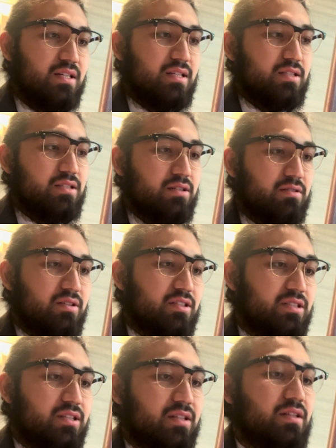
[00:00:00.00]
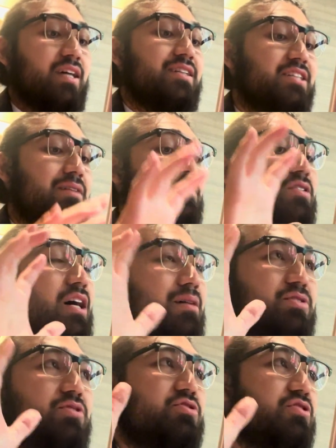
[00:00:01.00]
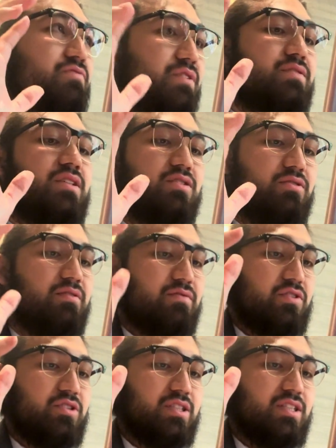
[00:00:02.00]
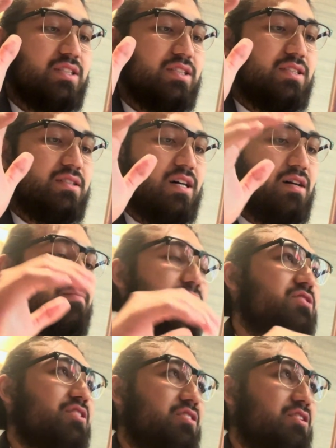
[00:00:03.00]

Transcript: So I examined the top 250 universities based on the